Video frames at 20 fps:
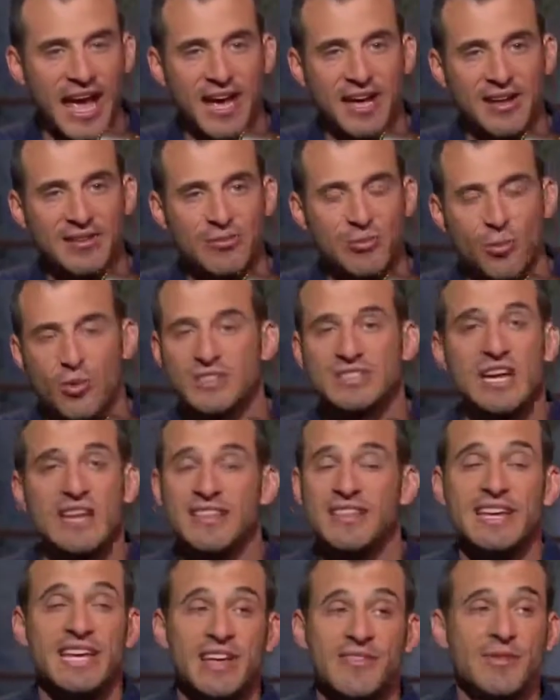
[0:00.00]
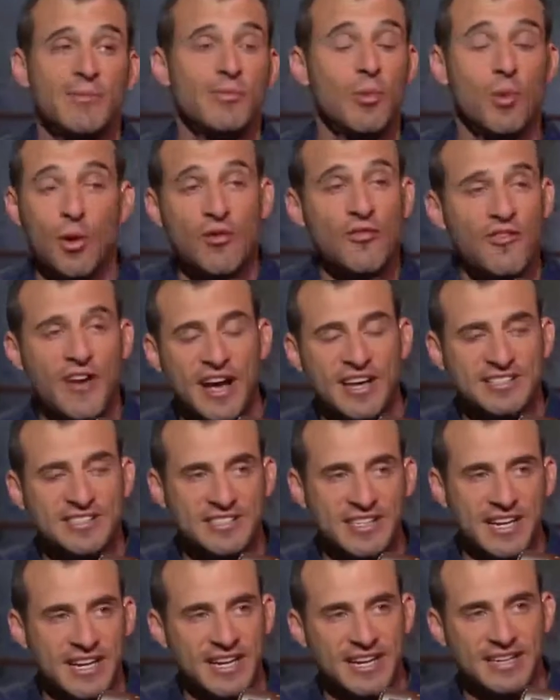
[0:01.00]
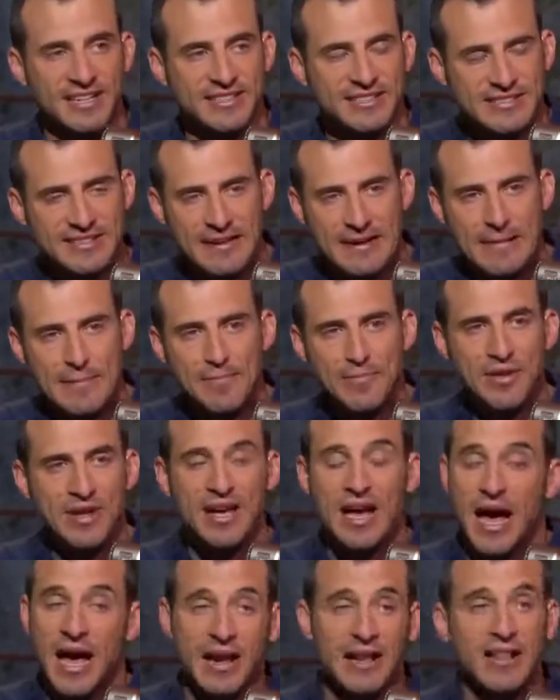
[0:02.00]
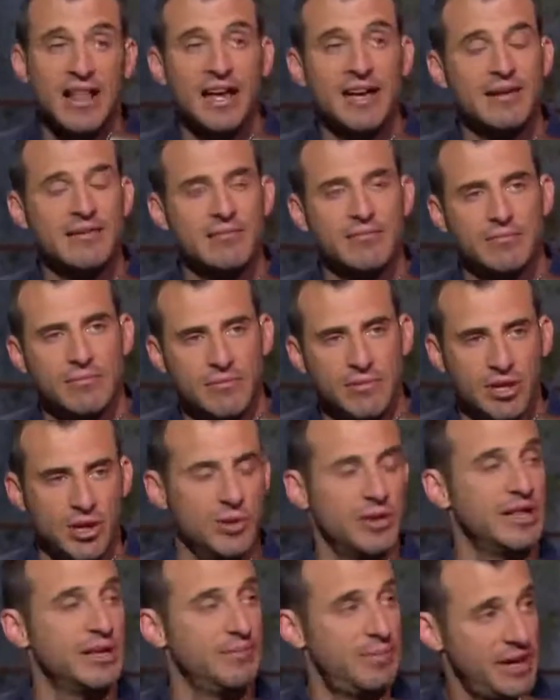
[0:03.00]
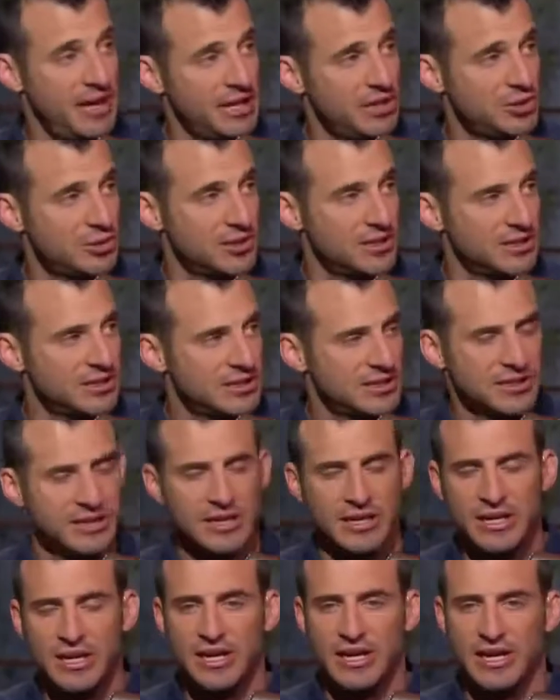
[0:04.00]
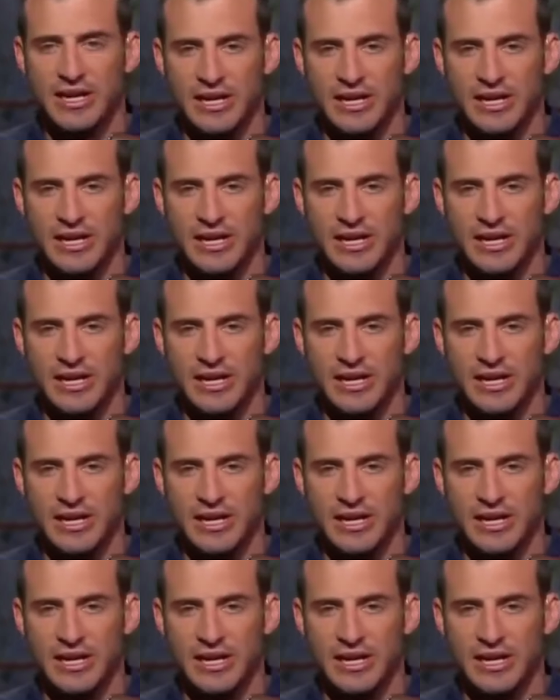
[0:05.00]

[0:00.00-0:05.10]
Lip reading: And what's, I think, even more fascinating is, kind of like the New England Patriots,